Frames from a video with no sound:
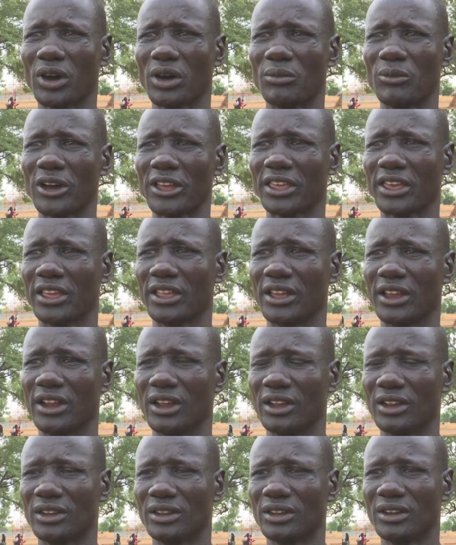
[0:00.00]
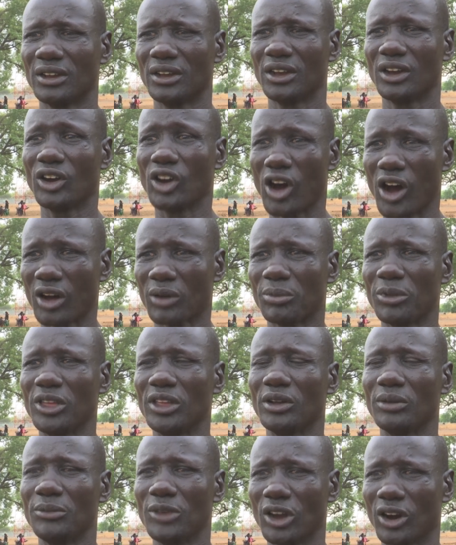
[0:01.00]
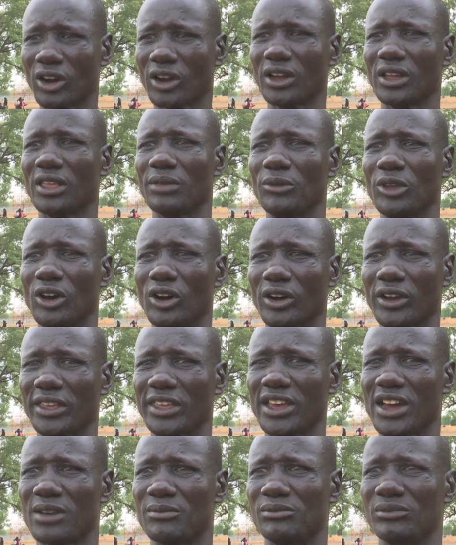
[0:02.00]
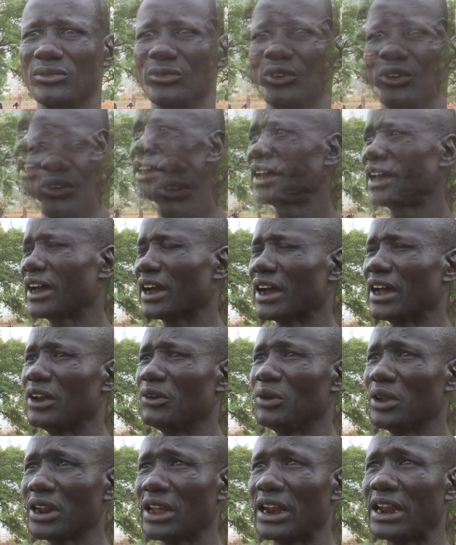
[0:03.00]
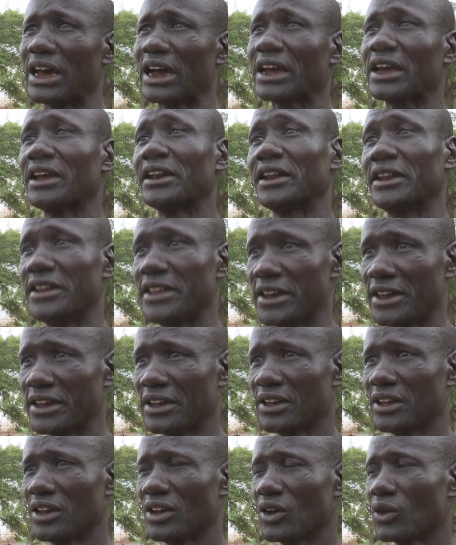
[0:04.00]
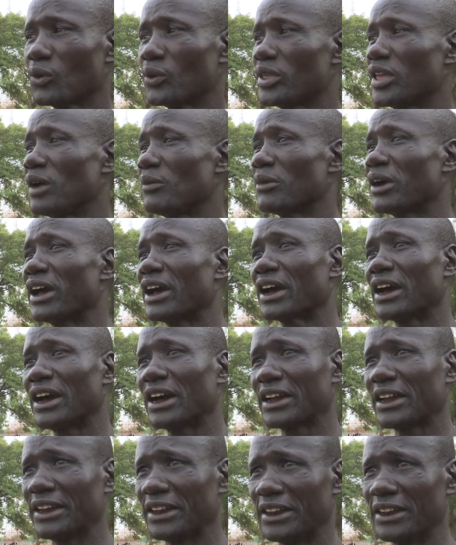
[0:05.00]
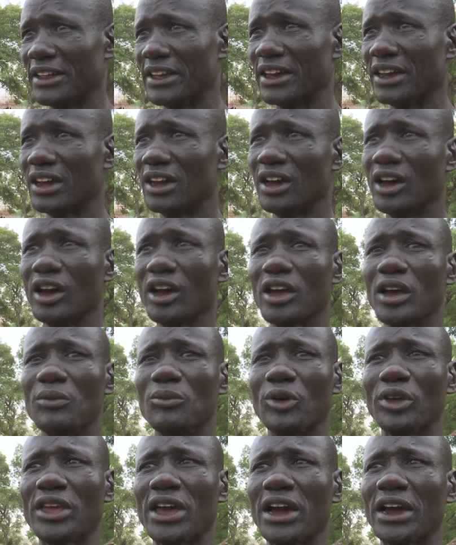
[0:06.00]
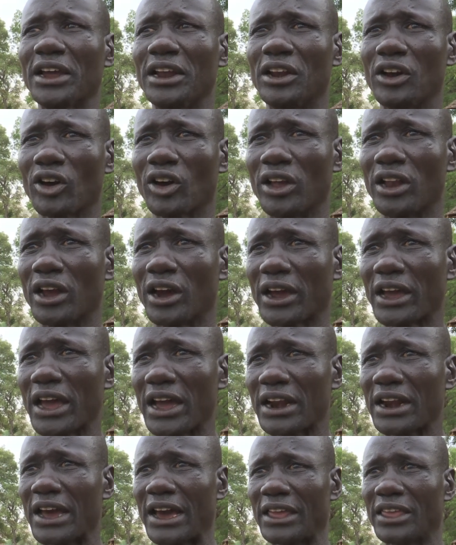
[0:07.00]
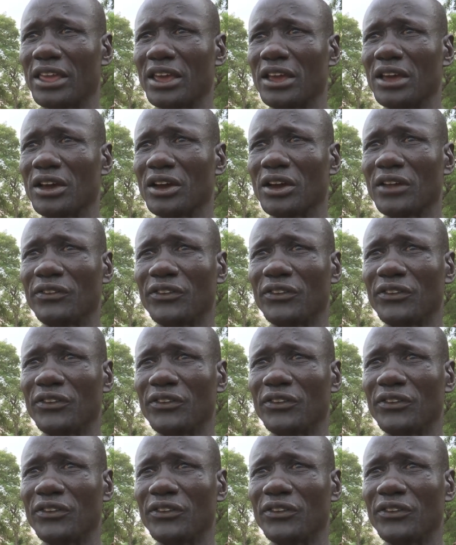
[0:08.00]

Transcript: It causes many problems and we are forced to pay a heavy fine, usually a cow or two. The farmers also slaughter our cattle as revenge.